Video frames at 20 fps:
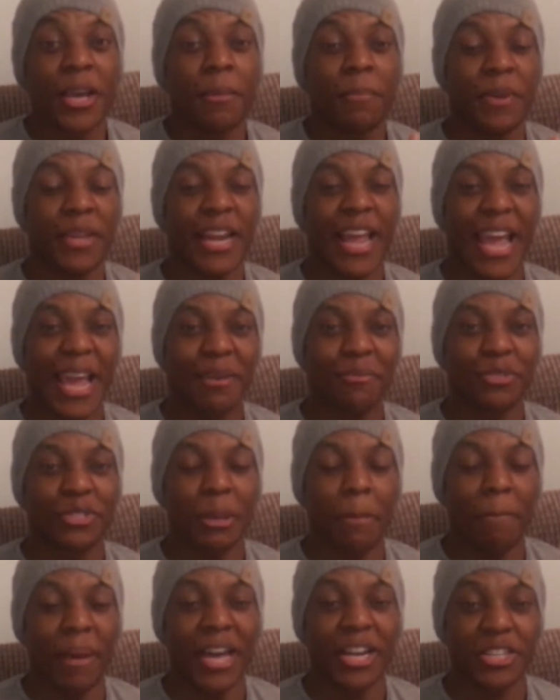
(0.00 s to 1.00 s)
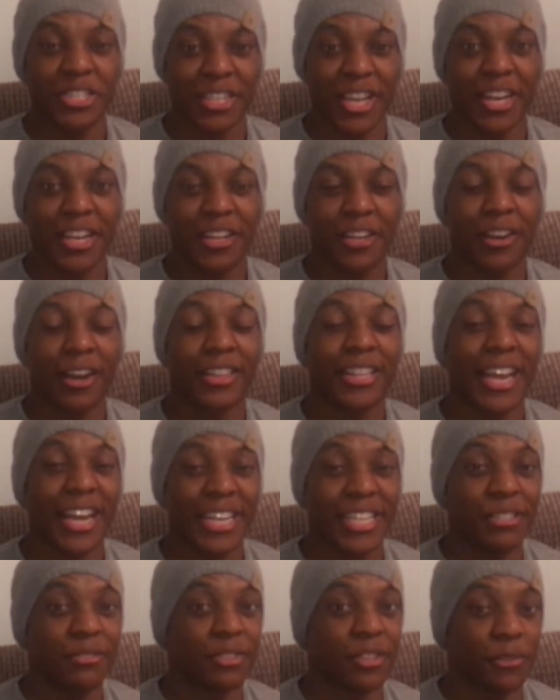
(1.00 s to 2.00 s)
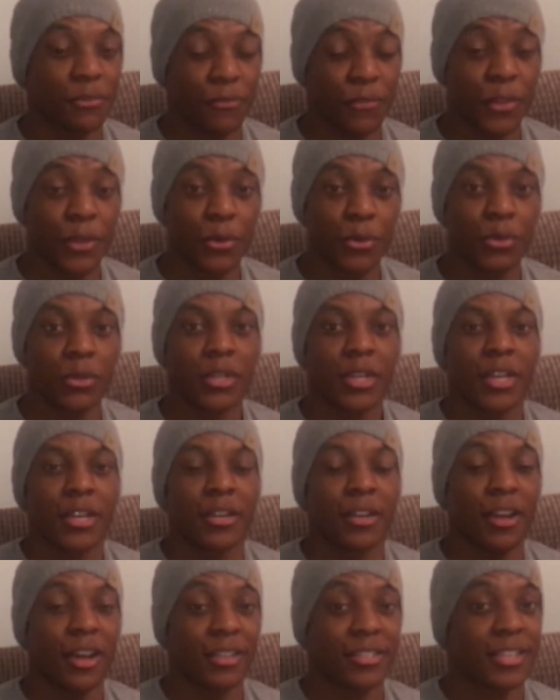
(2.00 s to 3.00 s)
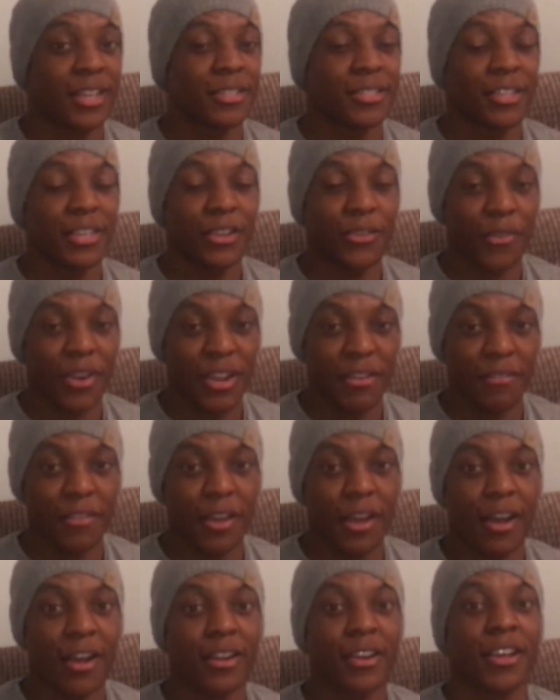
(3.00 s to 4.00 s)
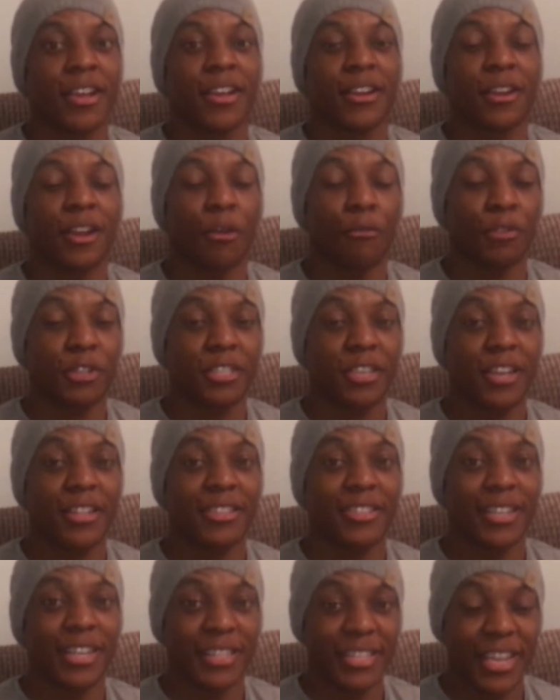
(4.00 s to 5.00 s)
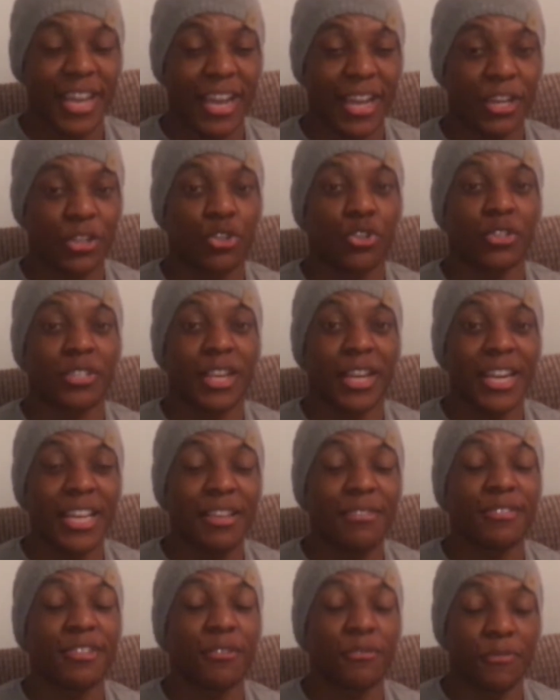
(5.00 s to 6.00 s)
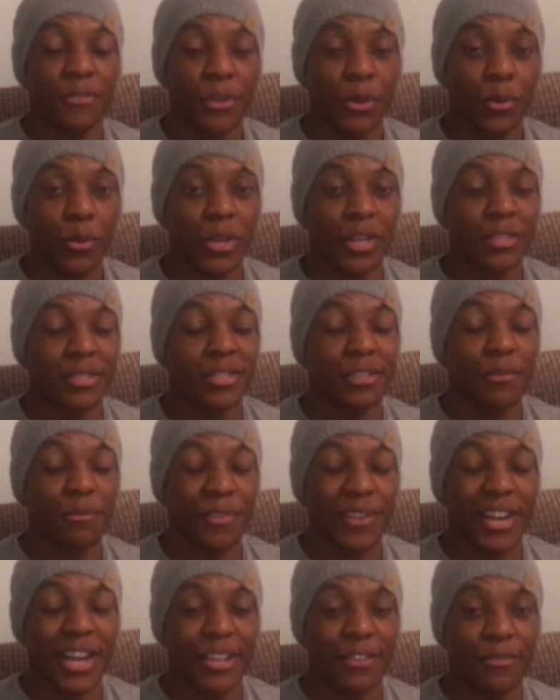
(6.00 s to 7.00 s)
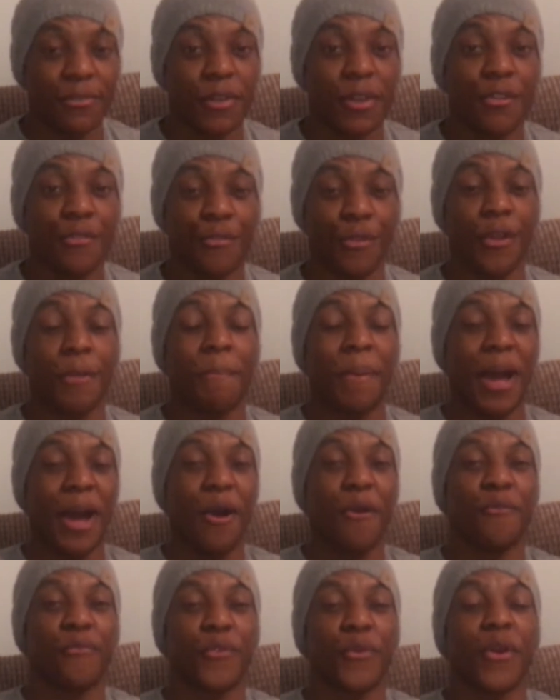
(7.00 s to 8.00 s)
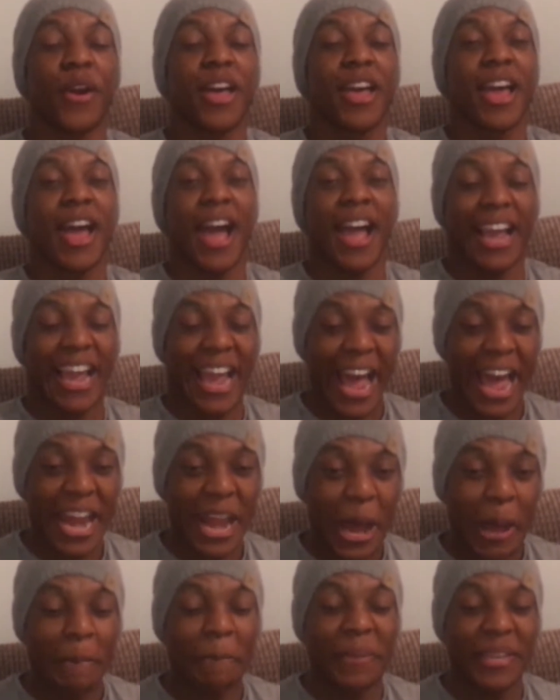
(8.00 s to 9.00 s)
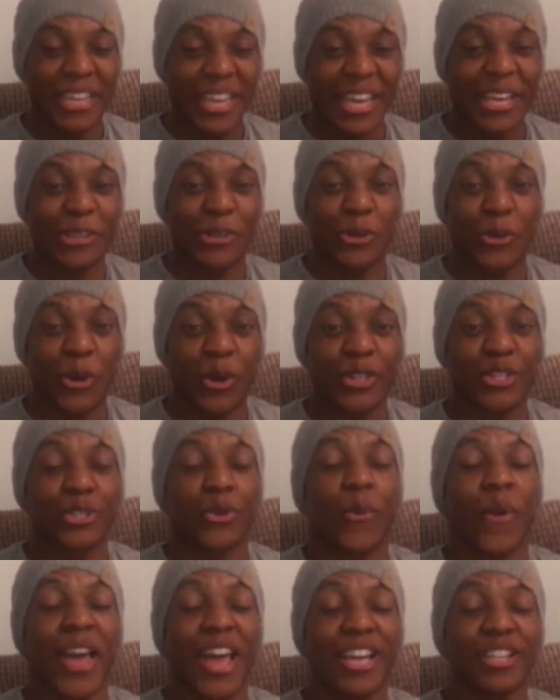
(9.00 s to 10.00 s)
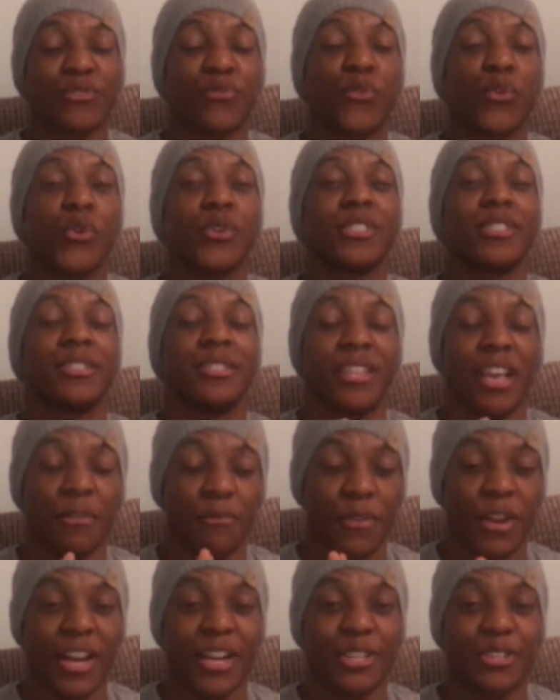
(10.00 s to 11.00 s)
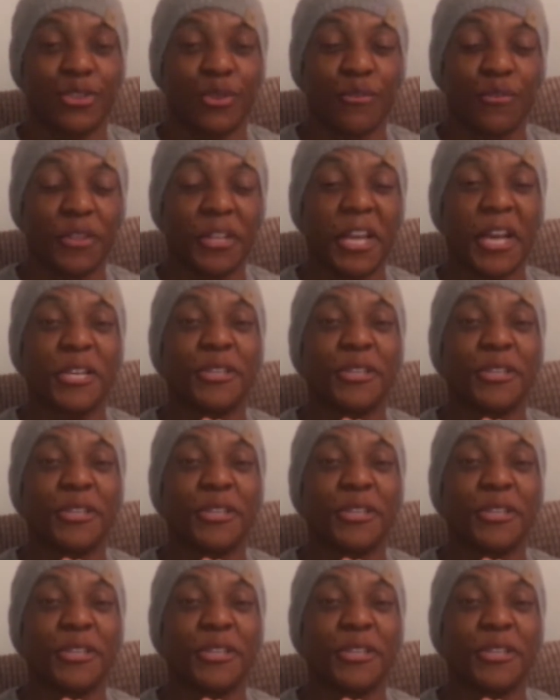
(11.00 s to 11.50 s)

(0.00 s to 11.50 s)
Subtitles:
Being able to banish any card that leaves the field, not sent to the graveyard, not returned to the deck, just leaves the field, is something that is very powerful and cannot be ignored. So S-Force, definitely something that